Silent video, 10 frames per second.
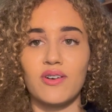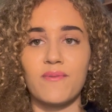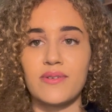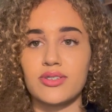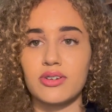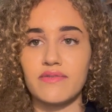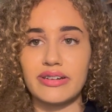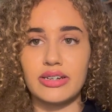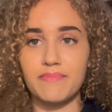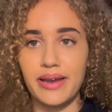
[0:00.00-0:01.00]
almost not
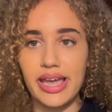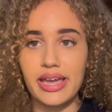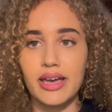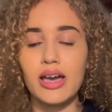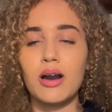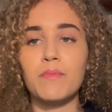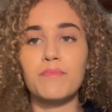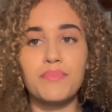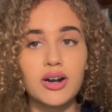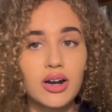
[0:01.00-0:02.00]
even a debate.
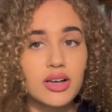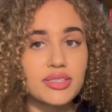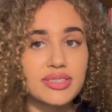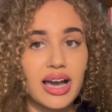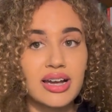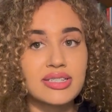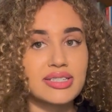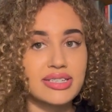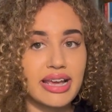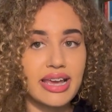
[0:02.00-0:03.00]
But I'd
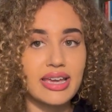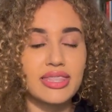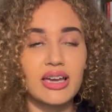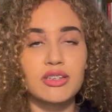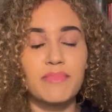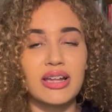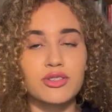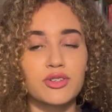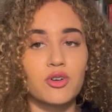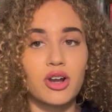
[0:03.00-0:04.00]
say that it
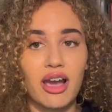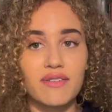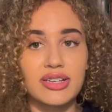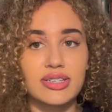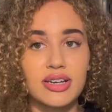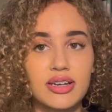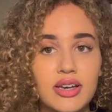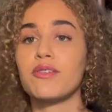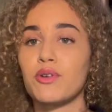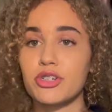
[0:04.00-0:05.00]
depends on your character.
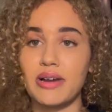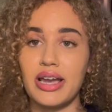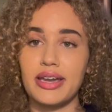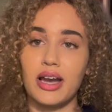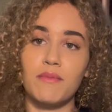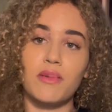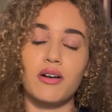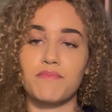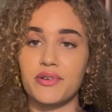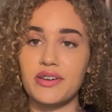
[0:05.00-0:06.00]
If you watch my um,
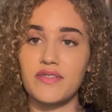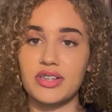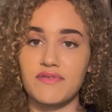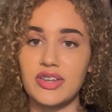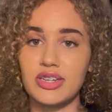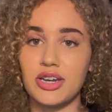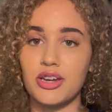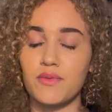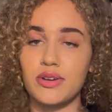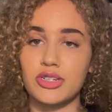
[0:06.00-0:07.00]
previous
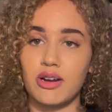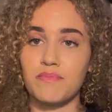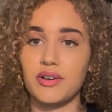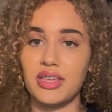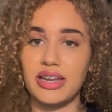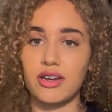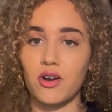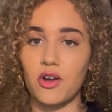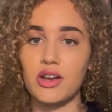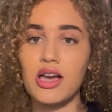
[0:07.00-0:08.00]
video which i'll put the link
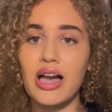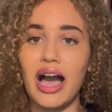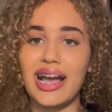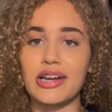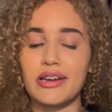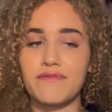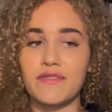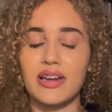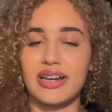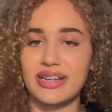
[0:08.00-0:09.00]
on i go
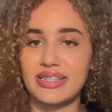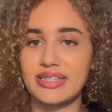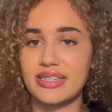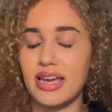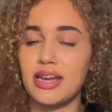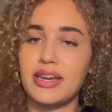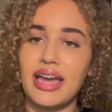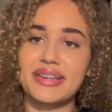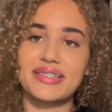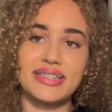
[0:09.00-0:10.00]
through an ex an
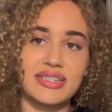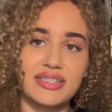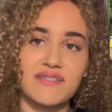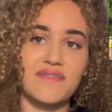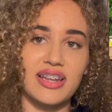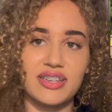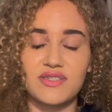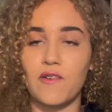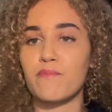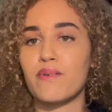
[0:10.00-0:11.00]
extensive
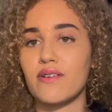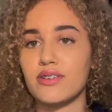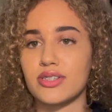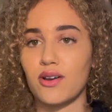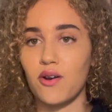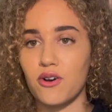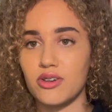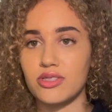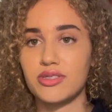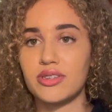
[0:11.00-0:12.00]
list of pros and
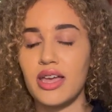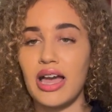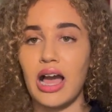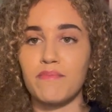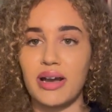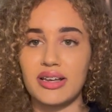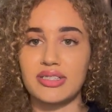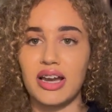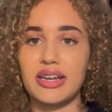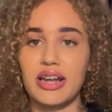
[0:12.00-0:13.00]
cons at
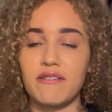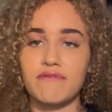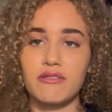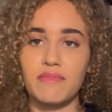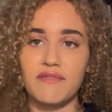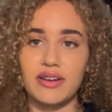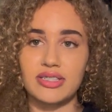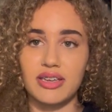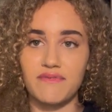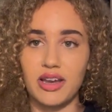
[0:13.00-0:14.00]
bankside and a few of my
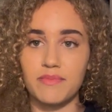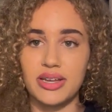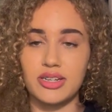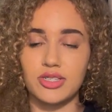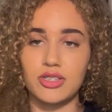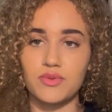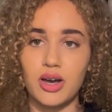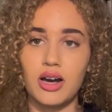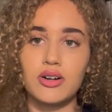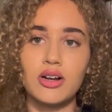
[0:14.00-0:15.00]
friends give their opinions as
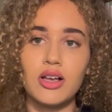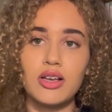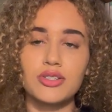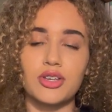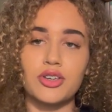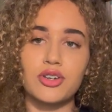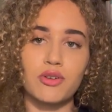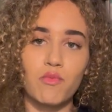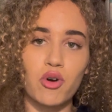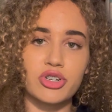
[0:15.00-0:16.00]
well so you
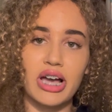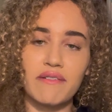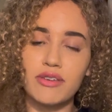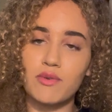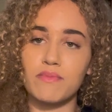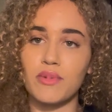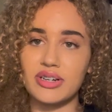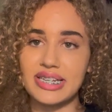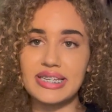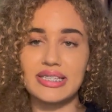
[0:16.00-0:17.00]
can watch that if you want more
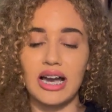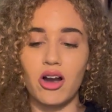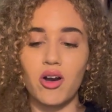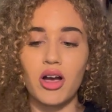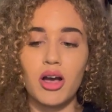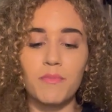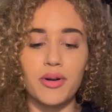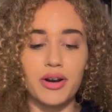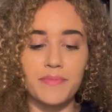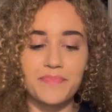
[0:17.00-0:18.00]
detail
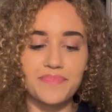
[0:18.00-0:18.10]
but